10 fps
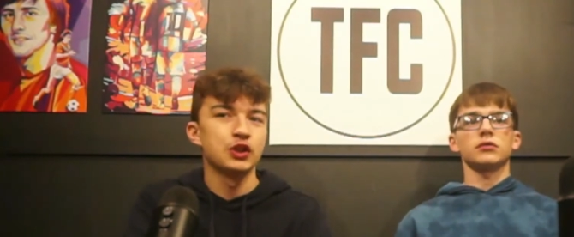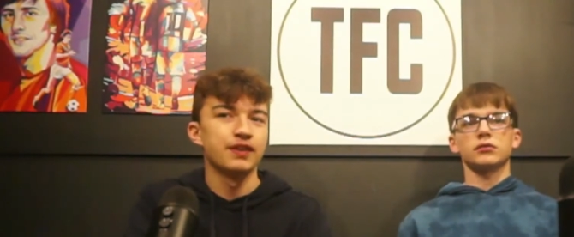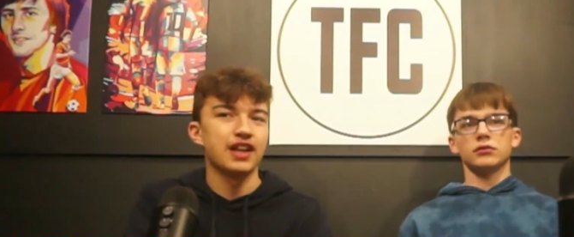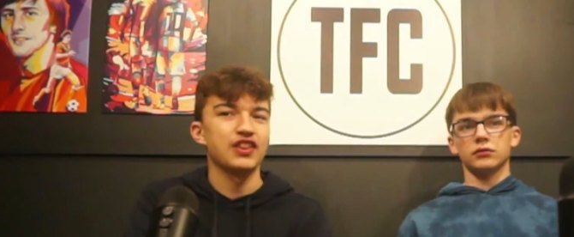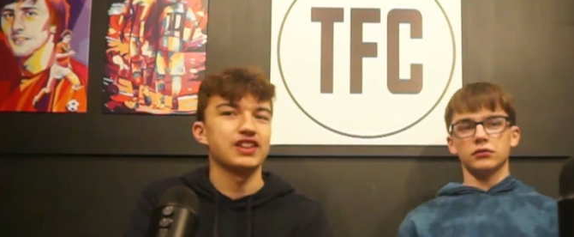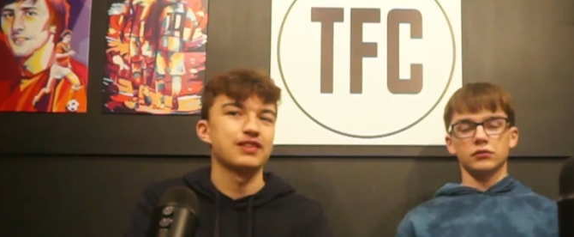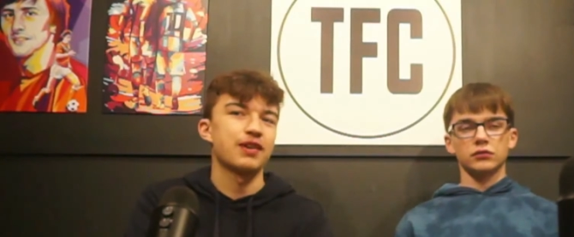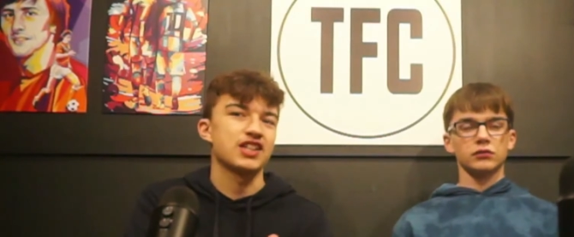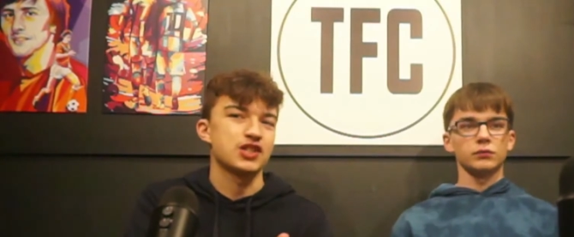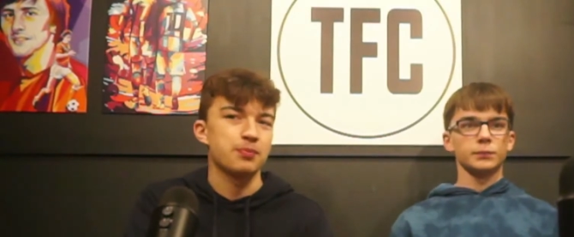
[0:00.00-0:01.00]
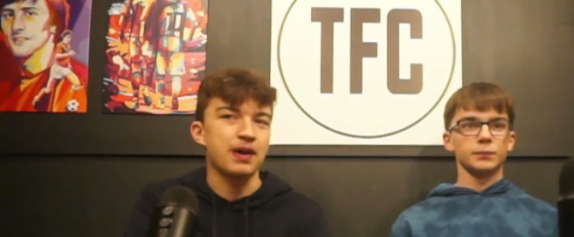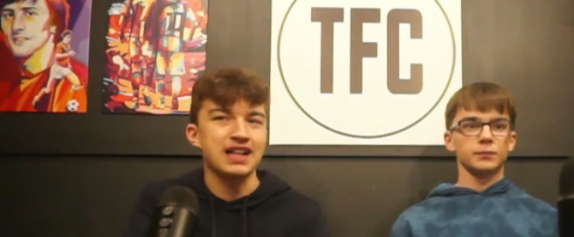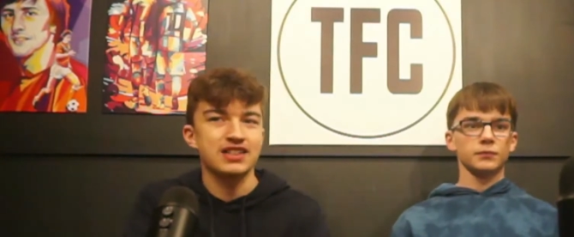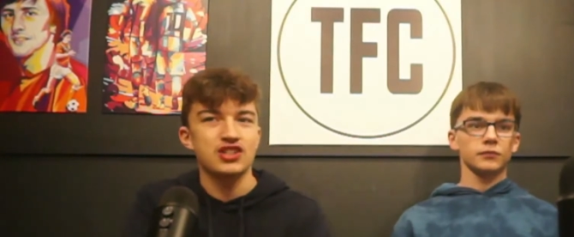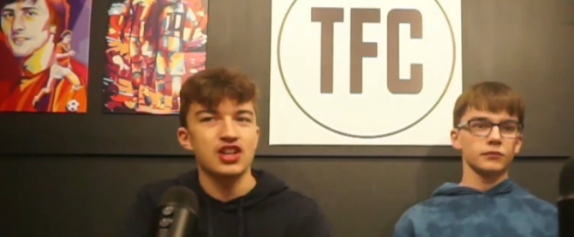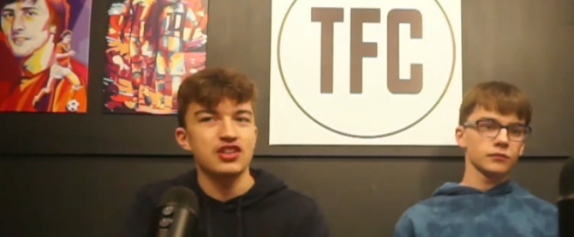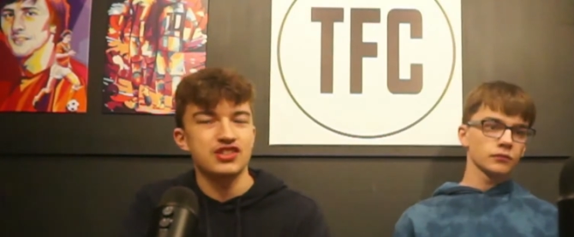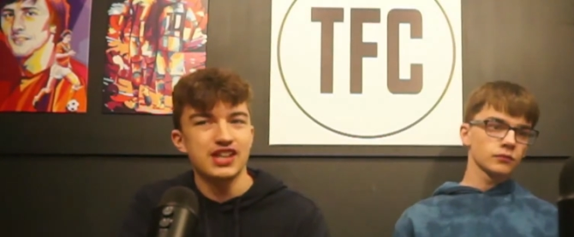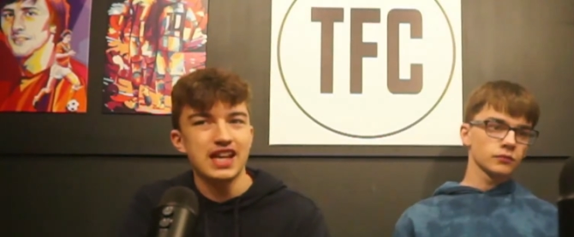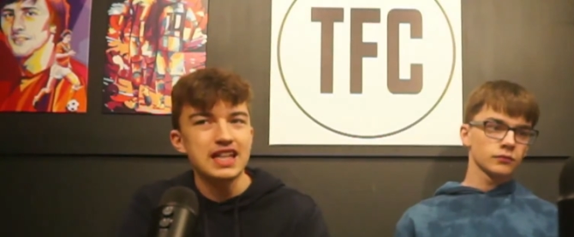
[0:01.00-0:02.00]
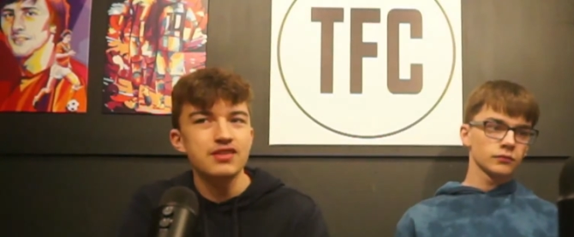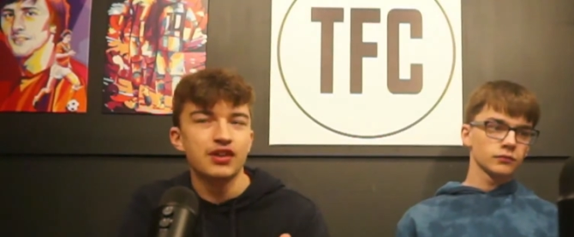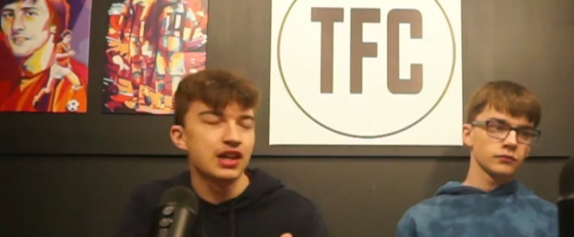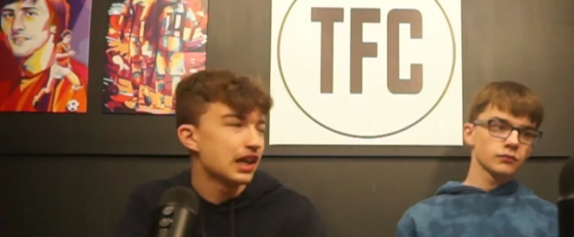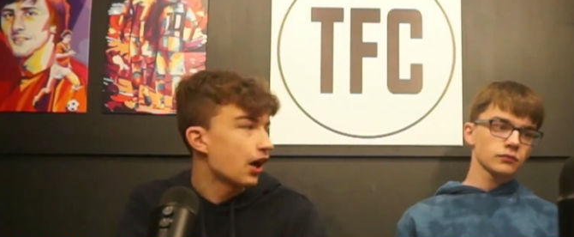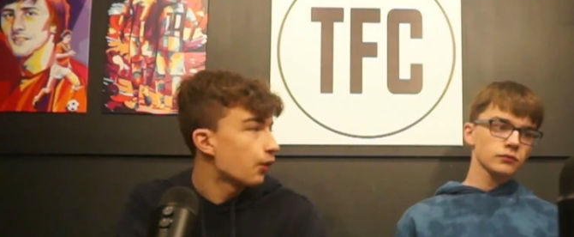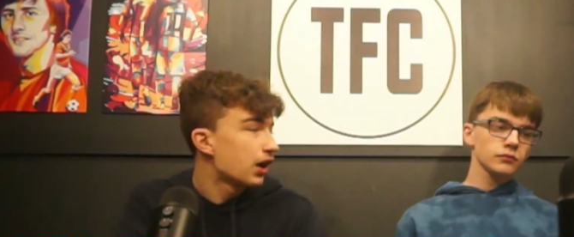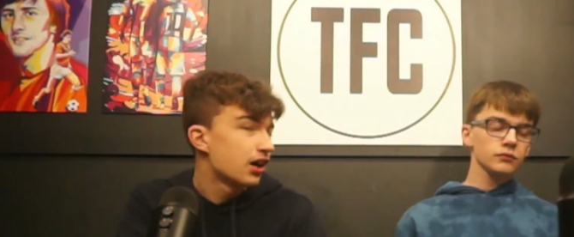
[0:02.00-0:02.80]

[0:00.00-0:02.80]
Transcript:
Speaker 1: I think that makes Japan's chances even lower.